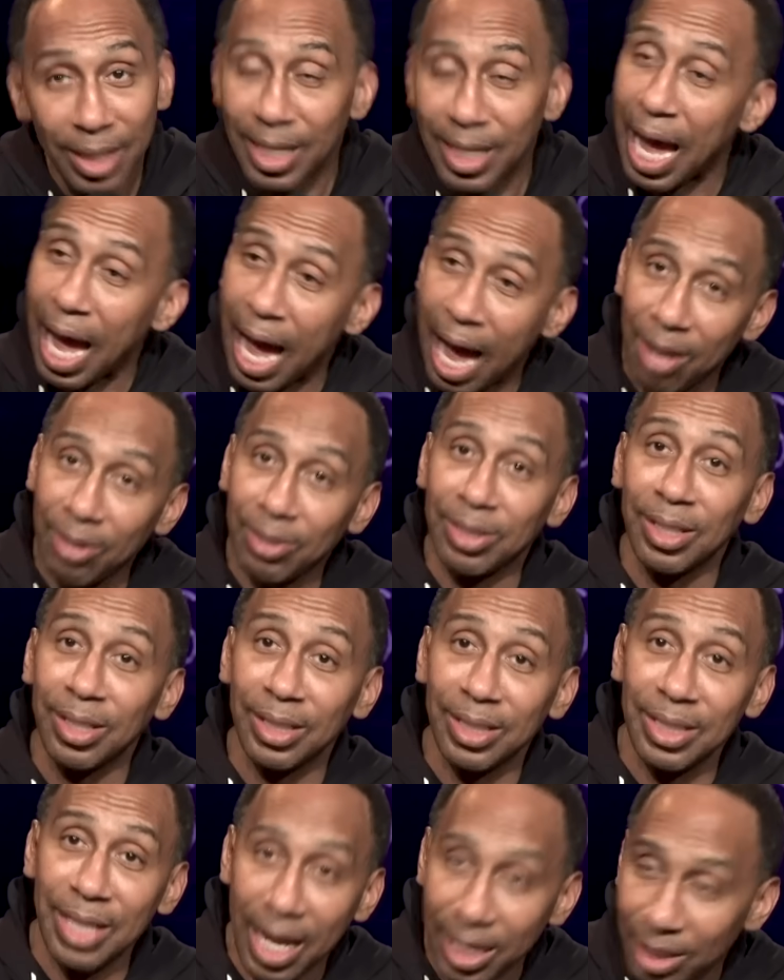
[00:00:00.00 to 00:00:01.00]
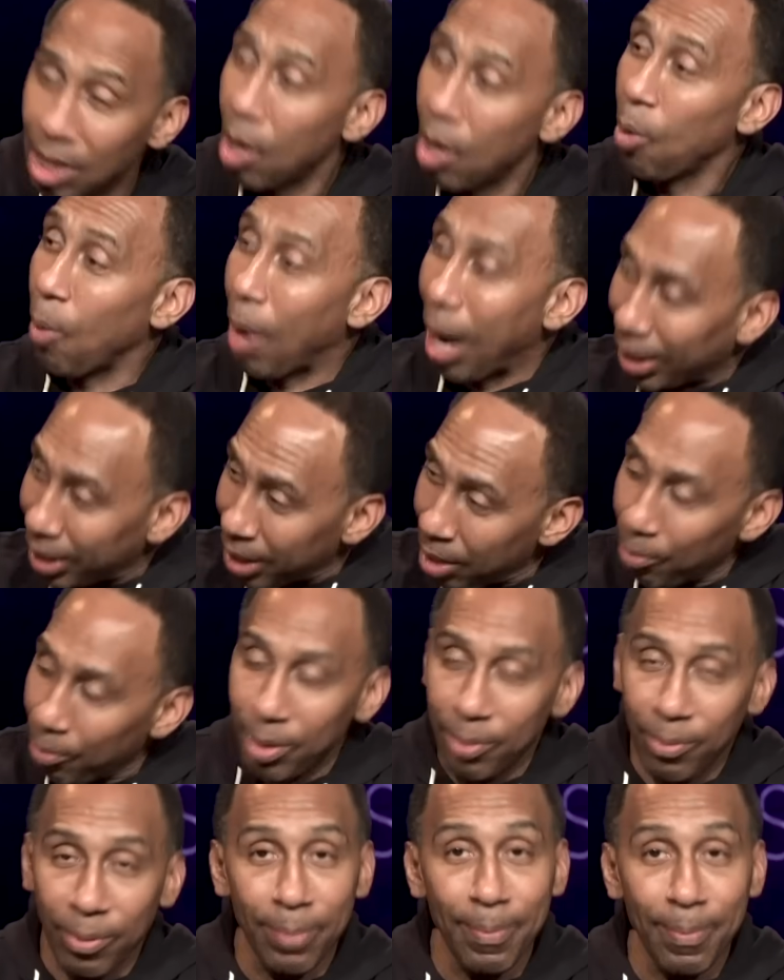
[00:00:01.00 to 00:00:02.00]
The house looks nice. Why can't
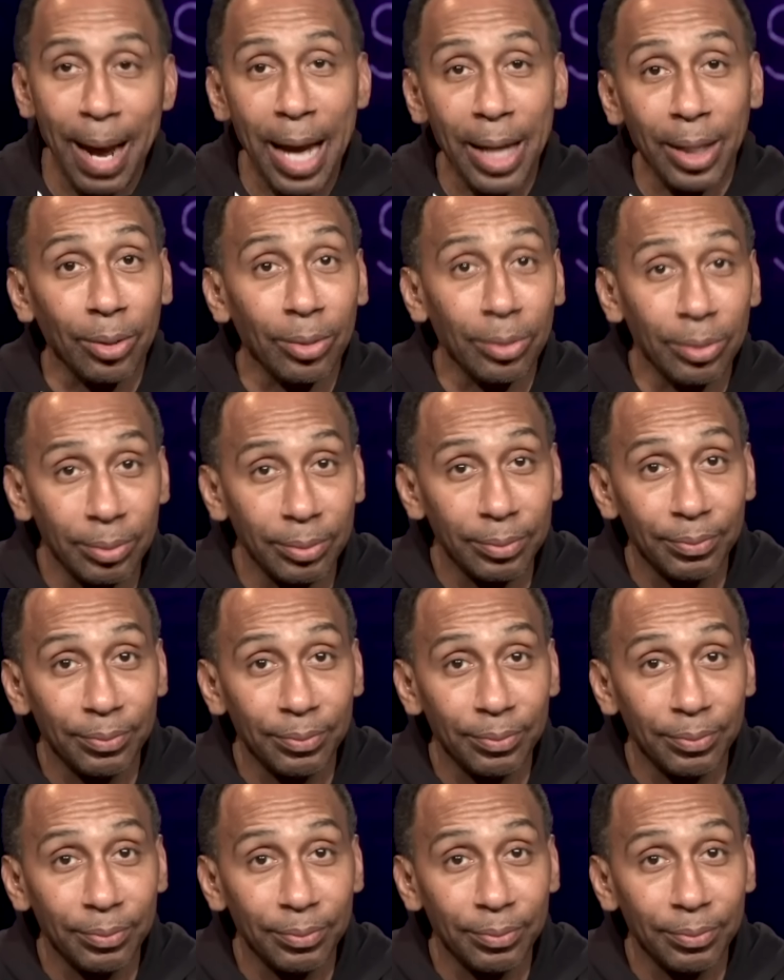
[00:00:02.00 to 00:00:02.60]
we remodel?